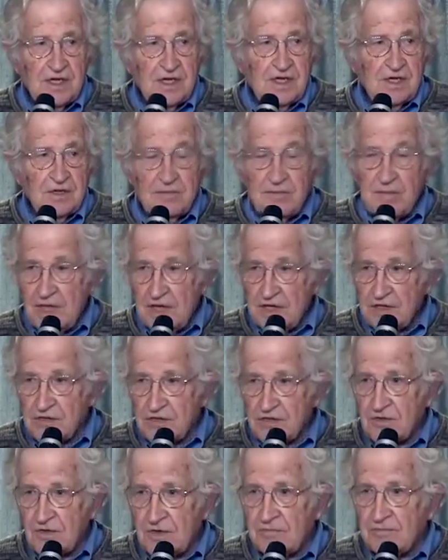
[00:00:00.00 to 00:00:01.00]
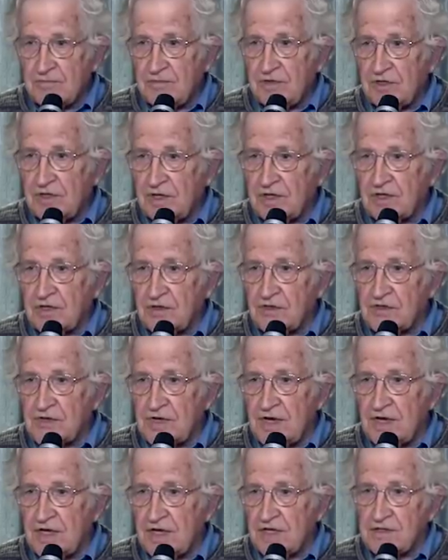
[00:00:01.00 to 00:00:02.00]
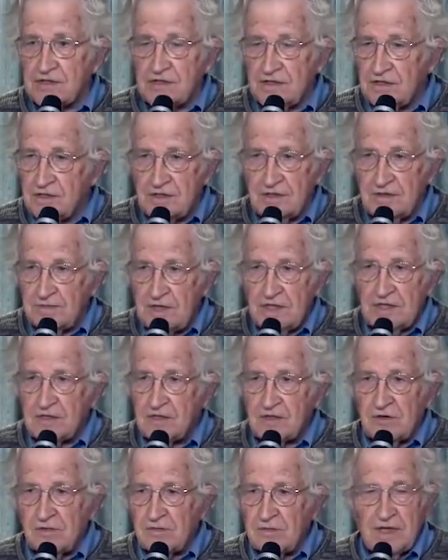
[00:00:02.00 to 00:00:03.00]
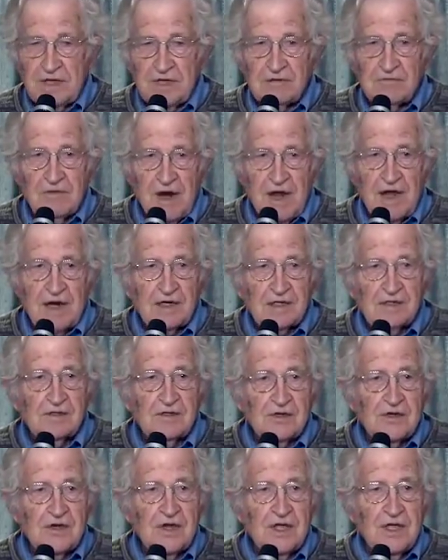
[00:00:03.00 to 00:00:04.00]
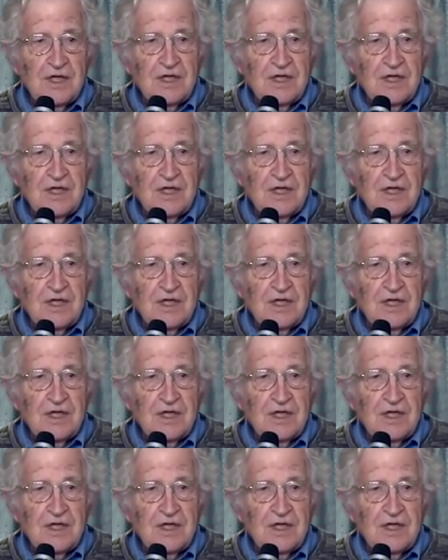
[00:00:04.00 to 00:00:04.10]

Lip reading: in mainstream political science, I'm not talking about radicals,